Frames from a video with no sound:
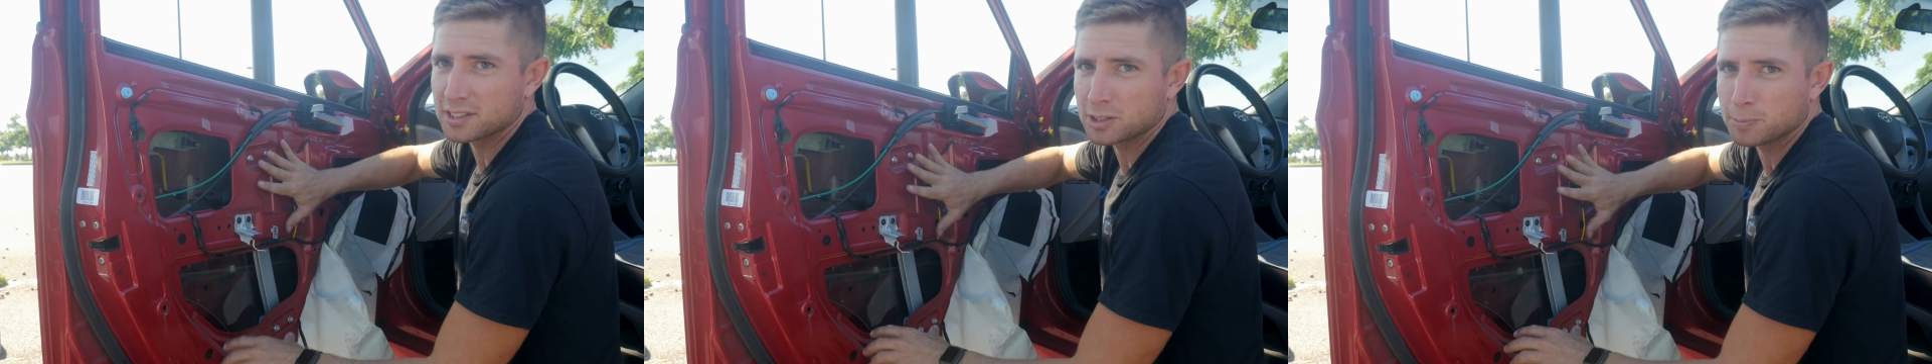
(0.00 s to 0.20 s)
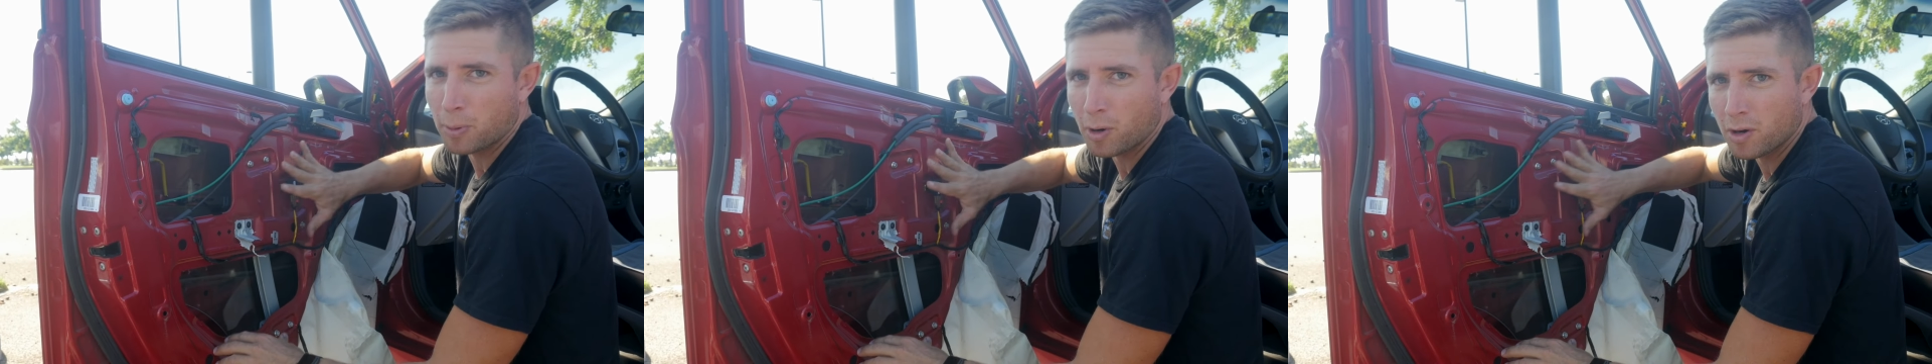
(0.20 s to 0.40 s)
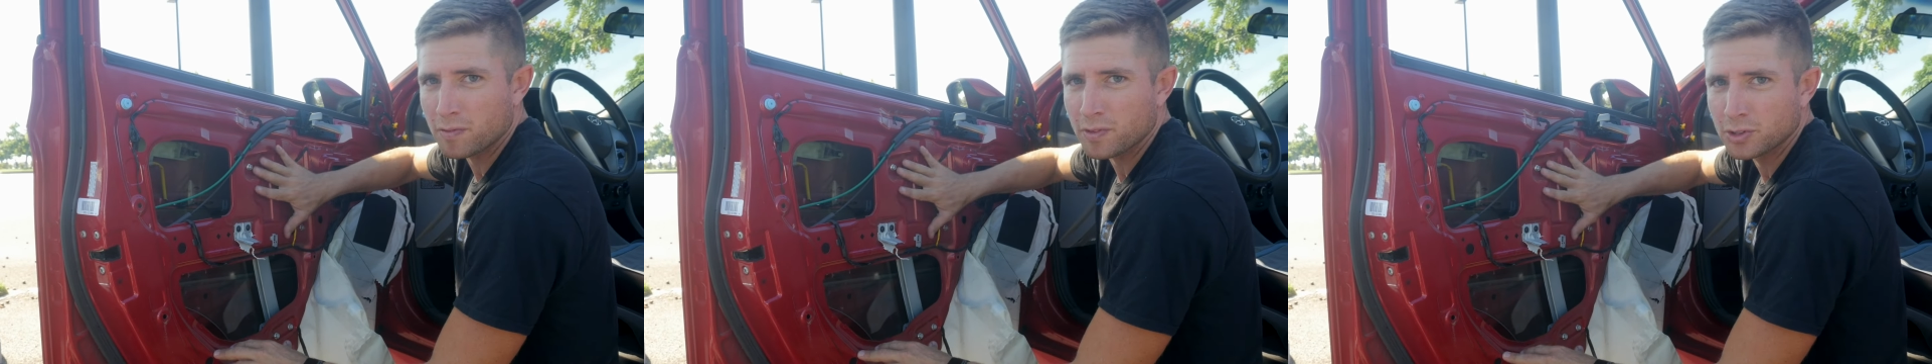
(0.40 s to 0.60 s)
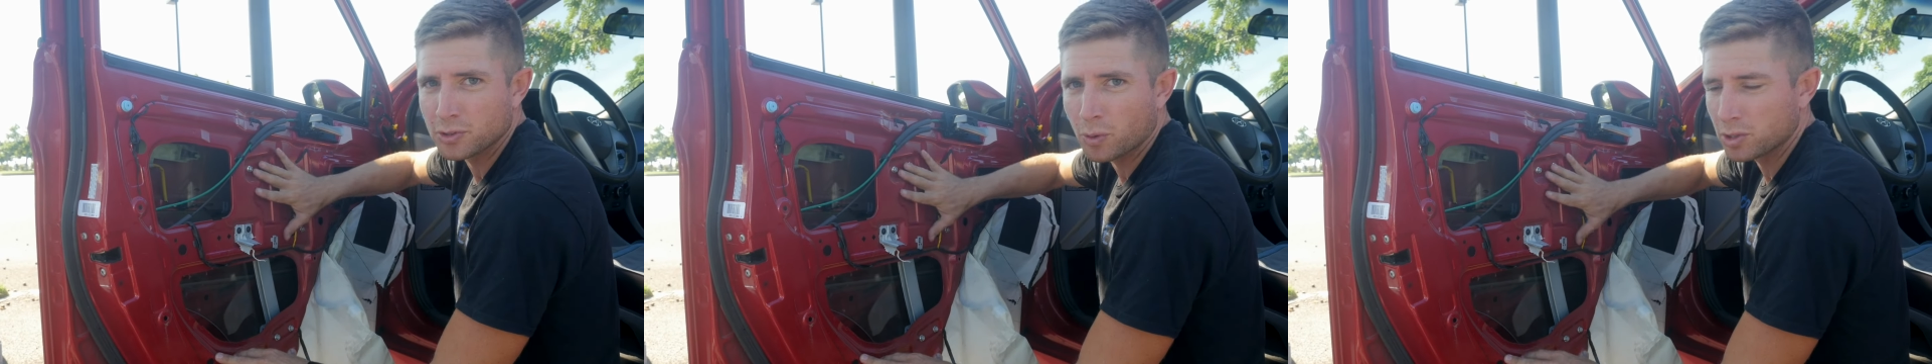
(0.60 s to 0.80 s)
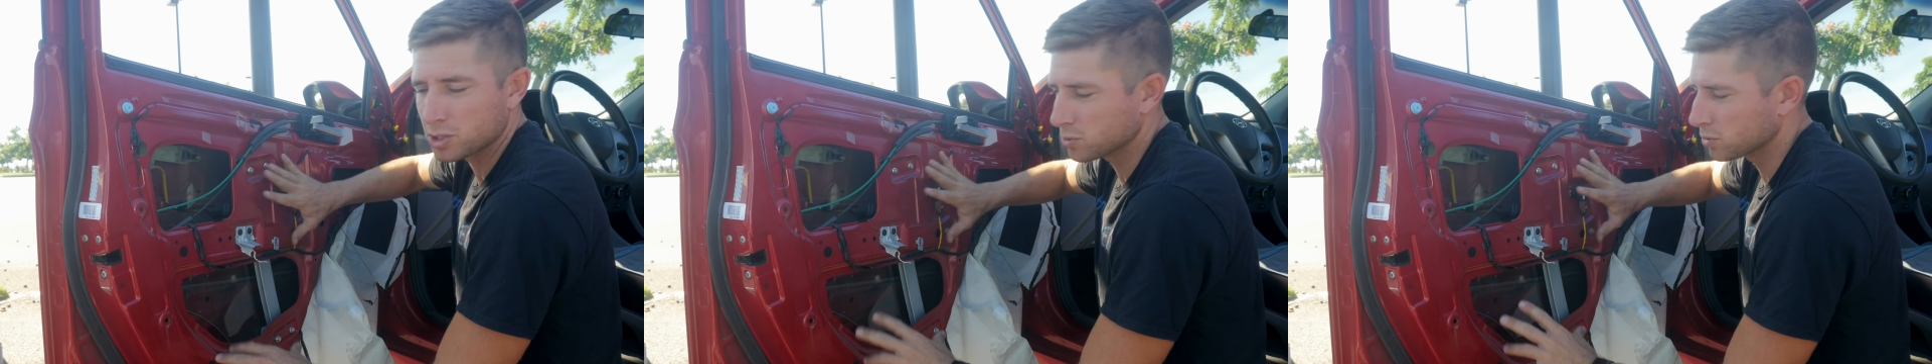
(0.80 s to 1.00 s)
It's part of the
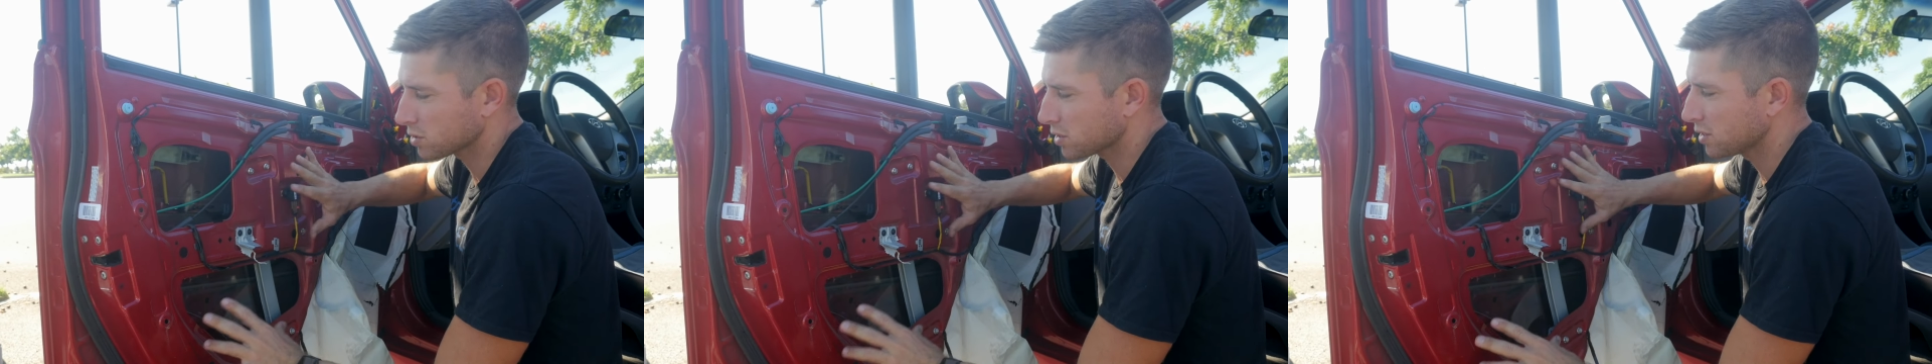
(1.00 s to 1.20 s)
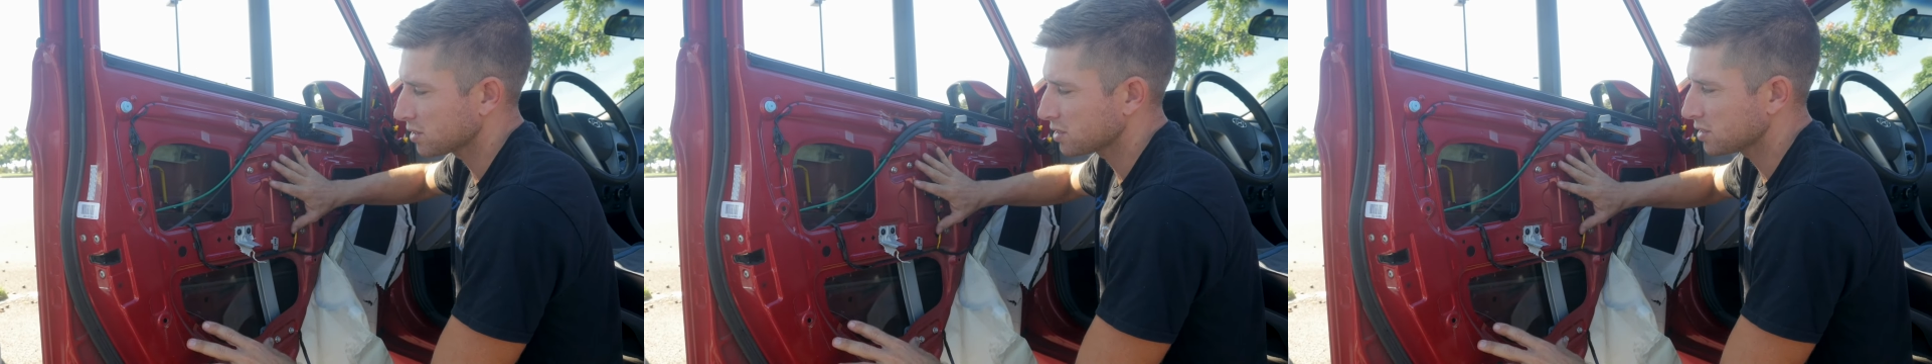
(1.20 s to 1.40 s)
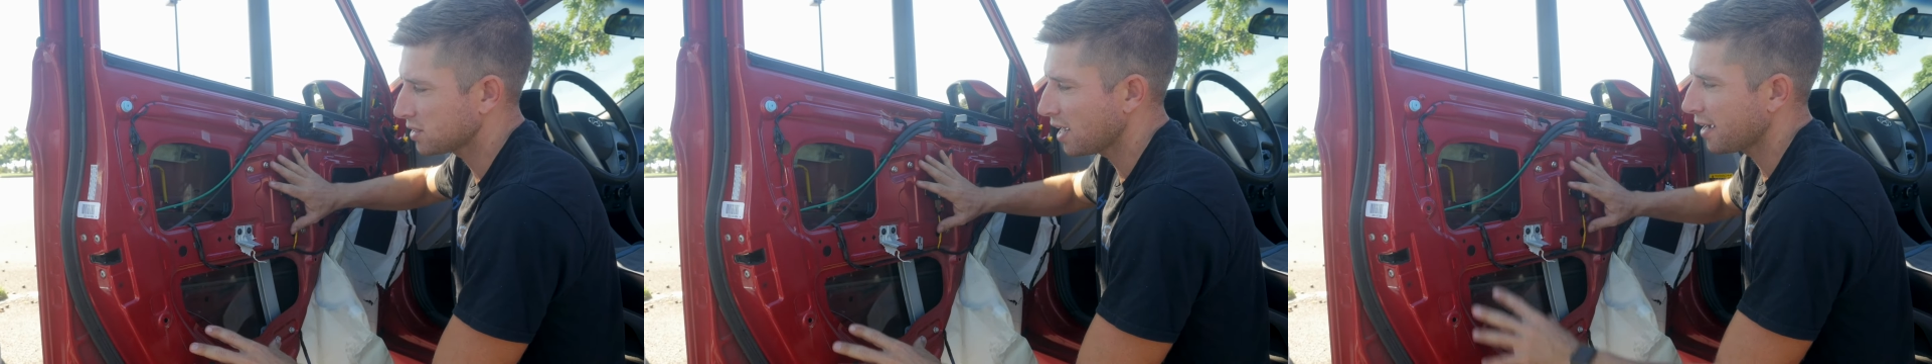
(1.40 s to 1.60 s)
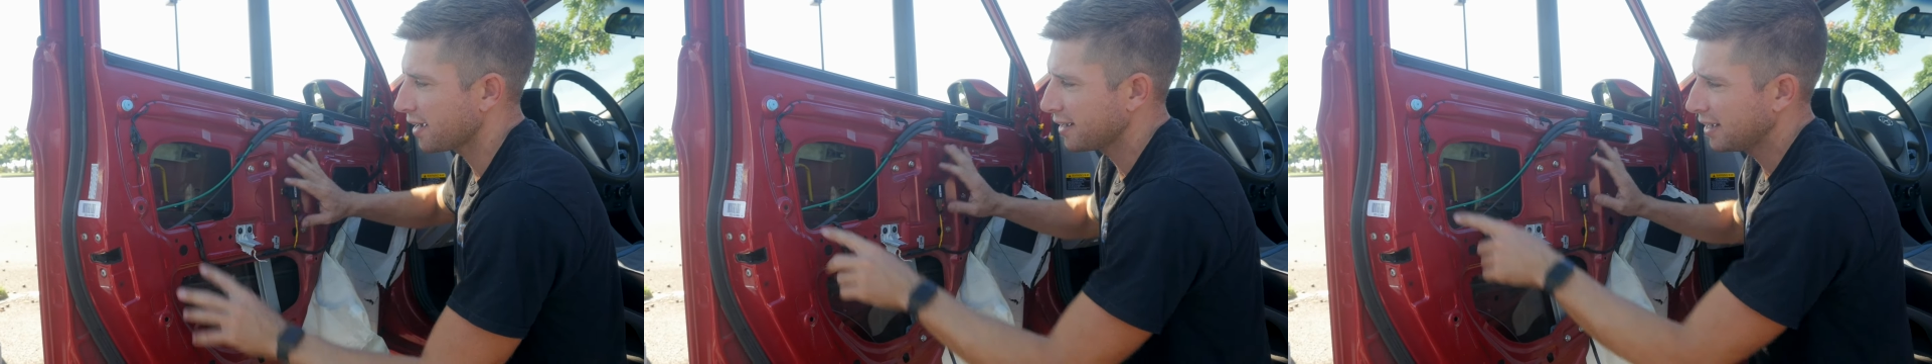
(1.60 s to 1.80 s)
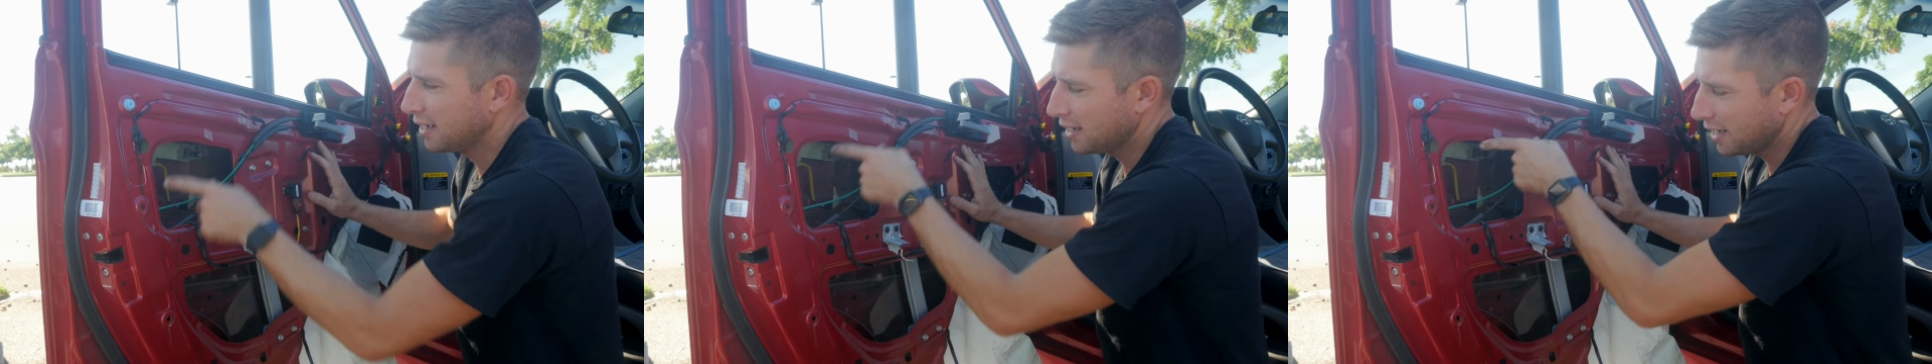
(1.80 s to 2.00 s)
door, so it's going to stay,